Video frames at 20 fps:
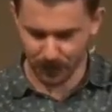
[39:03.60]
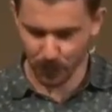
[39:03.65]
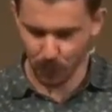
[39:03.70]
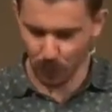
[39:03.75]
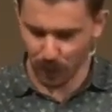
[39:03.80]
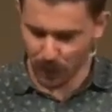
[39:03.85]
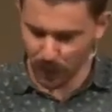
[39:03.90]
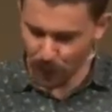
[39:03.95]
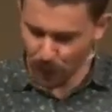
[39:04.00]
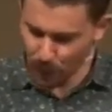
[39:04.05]

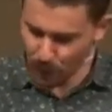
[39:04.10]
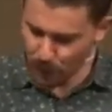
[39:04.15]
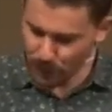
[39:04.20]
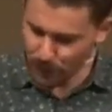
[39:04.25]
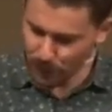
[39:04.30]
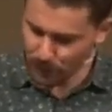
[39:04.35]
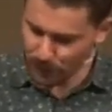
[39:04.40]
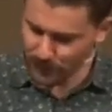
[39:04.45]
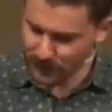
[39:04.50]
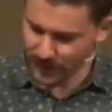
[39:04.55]
you want to know
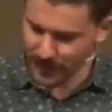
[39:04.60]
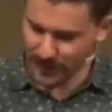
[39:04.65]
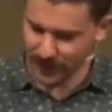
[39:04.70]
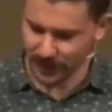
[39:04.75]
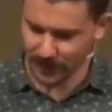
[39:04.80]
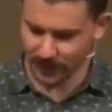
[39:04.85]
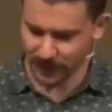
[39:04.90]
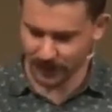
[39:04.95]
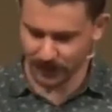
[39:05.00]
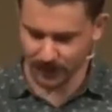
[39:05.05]
those
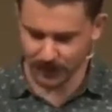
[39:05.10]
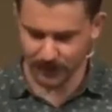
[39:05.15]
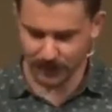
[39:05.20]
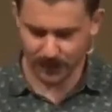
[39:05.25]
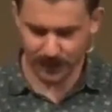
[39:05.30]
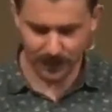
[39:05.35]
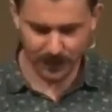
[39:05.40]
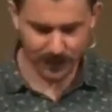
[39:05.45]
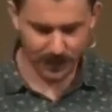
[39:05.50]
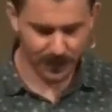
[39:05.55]

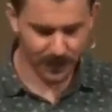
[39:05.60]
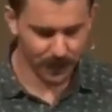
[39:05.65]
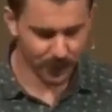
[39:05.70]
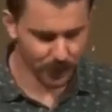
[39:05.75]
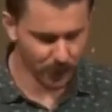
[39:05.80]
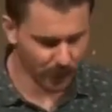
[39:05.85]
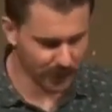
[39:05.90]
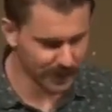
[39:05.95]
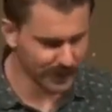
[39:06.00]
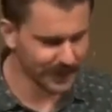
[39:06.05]
things,
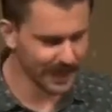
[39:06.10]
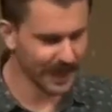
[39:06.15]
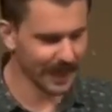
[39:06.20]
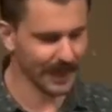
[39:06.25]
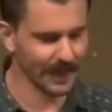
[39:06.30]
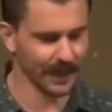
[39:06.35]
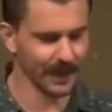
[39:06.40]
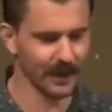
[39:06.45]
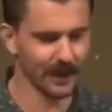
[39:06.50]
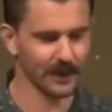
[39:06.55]
John is
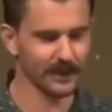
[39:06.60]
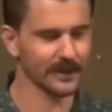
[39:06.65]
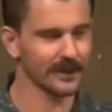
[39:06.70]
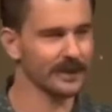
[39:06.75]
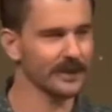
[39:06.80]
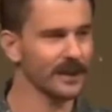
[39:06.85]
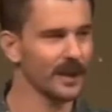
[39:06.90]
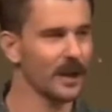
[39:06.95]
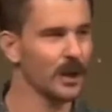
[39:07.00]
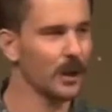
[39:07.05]
telling
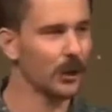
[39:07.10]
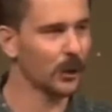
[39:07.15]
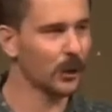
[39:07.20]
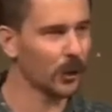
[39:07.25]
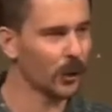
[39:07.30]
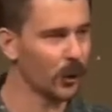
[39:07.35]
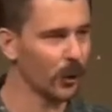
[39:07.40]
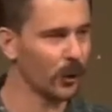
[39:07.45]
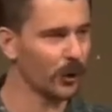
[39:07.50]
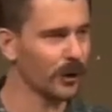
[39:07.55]
us
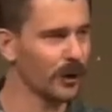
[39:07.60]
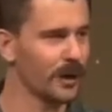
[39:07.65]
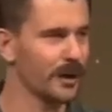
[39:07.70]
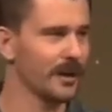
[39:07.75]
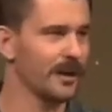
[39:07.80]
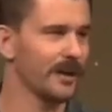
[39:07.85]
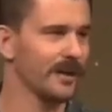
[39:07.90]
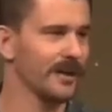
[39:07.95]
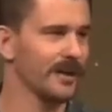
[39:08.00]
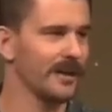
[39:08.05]
look
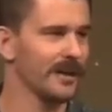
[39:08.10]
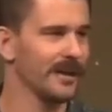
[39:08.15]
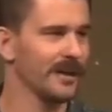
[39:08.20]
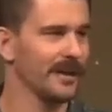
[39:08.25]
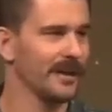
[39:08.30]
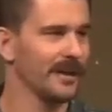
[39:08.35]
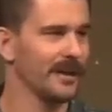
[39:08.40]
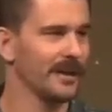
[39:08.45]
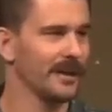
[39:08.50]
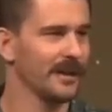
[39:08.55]

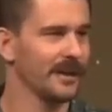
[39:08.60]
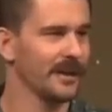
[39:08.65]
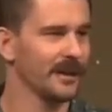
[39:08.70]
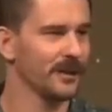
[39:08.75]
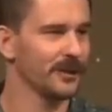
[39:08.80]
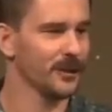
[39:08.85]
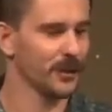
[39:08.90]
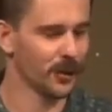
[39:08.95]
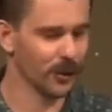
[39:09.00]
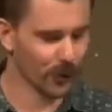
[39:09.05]

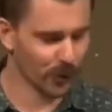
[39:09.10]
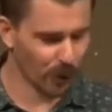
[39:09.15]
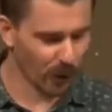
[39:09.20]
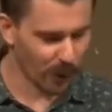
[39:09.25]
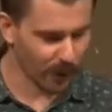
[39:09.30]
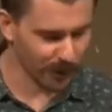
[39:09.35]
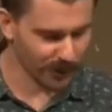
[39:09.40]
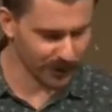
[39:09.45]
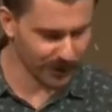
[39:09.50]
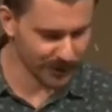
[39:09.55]
to the
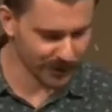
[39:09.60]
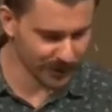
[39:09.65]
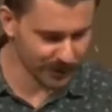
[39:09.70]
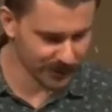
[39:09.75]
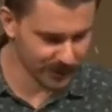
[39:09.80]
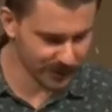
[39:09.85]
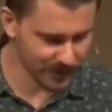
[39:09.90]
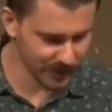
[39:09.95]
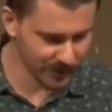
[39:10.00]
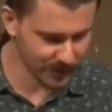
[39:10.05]

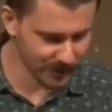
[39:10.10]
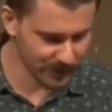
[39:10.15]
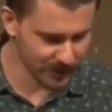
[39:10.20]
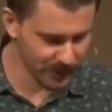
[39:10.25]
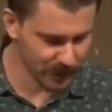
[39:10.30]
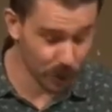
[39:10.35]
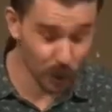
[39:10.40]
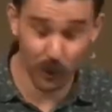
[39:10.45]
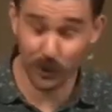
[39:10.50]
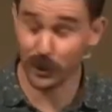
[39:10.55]
cross,
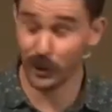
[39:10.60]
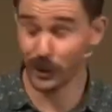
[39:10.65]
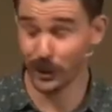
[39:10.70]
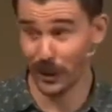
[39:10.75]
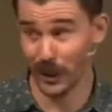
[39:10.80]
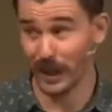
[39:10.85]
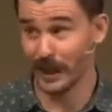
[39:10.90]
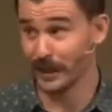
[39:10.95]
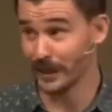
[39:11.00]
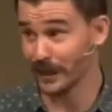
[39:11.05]
look to
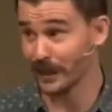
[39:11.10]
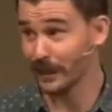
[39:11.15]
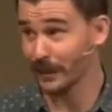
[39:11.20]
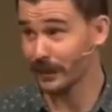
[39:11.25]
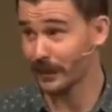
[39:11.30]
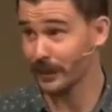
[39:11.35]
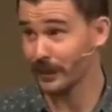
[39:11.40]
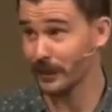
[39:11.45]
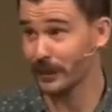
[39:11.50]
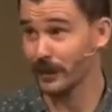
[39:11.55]

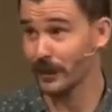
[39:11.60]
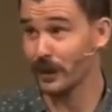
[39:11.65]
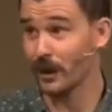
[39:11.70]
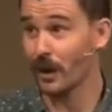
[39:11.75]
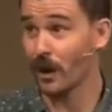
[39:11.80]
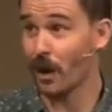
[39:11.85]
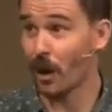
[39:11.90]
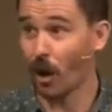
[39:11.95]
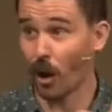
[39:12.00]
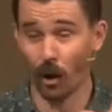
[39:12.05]
Jesus
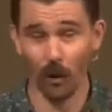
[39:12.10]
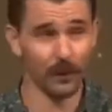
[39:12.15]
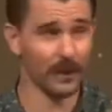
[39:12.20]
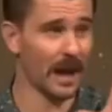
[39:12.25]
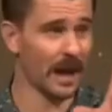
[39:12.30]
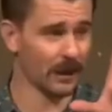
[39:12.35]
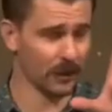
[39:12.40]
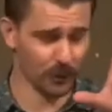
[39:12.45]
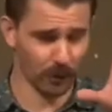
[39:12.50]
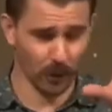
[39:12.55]
on
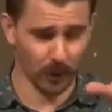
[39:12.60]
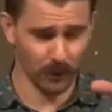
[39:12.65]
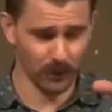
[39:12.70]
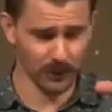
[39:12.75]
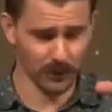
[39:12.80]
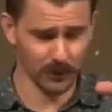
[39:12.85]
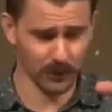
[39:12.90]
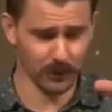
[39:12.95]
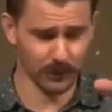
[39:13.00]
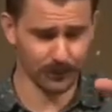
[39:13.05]
that
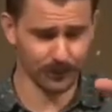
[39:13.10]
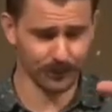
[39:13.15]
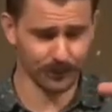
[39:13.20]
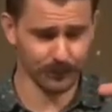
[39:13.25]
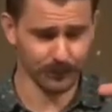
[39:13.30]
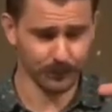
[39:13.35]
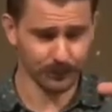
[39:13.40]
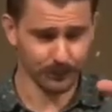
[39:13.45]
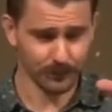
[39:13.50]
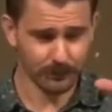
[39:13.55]
cross.
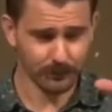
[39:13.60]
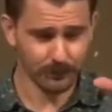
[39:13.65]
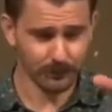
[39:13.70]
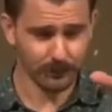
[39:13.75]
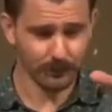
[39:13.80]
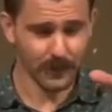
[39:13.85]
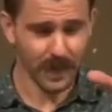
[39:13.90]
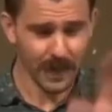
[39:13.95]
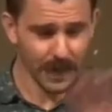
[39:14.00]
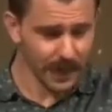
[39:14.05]

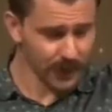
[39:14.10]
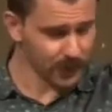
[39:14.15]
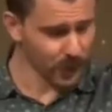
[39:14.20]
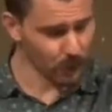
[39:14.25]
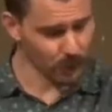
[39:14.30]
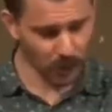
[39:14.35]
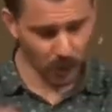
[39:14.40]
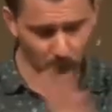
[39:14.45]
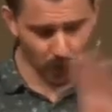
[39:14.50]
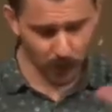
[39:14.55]

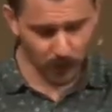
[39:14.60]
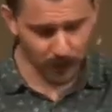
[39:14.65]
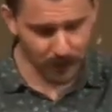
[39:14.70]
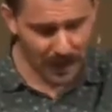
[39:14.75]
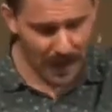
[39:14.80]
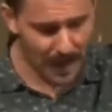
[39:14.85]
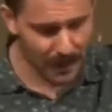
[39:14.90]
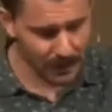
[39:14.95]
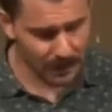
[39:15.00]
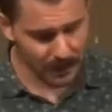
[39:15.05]
So, with all of
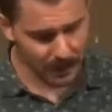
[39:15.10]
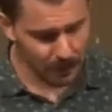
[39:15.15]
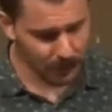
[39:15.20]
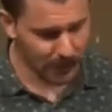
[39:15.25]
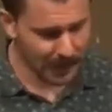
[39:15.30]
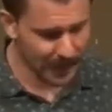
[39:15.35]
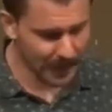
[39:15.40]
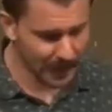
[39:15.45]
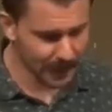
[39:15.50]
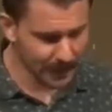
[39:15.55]
that
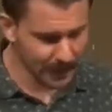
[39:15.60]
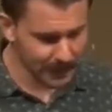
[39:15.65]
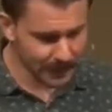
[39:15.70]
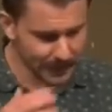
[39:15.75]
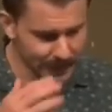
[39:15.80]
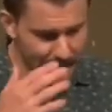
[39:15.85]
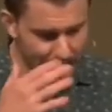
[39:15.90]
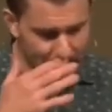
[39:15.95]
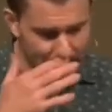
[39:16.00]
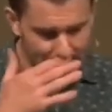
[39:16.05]
being
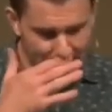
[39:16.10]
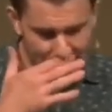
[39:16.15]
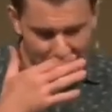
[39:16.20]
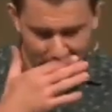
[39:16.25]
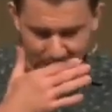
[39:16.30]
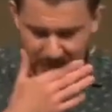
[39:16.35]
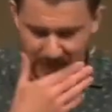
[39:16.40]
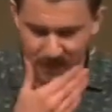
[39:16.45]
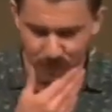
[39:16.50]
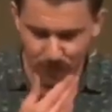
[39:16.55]
said,
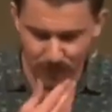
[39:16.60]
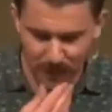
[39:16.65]
let me